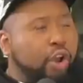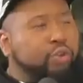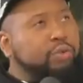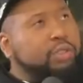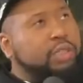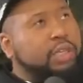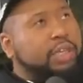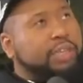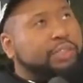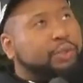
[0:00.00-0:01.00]
are you
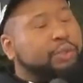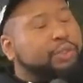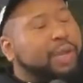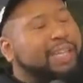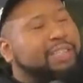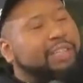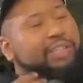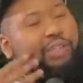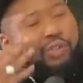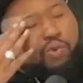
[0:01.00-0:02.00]
so so as a
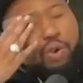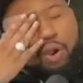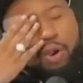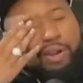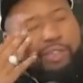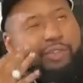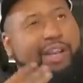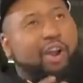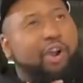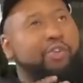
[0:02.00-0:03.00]
newer artist,
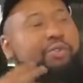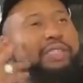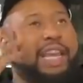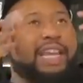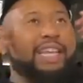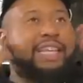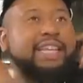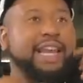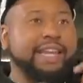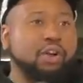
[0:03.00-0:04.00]
right? Are, you
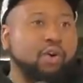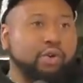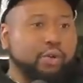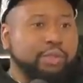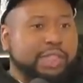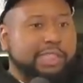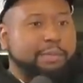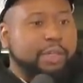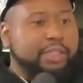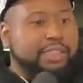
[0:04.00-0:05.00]
taking like all those
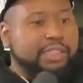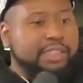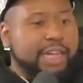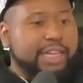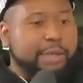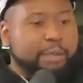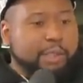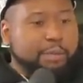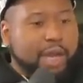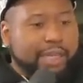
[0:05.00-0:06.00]
experiences that Nip
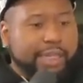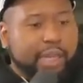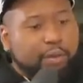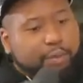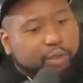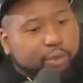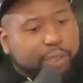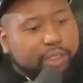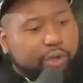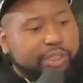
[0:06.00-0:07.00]
is probably helping you
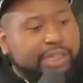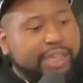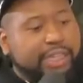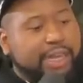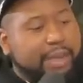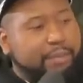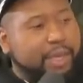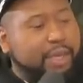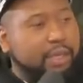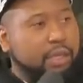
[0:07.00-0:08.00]
with? Are you taking it like,
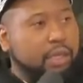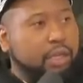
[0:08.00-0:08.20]
man,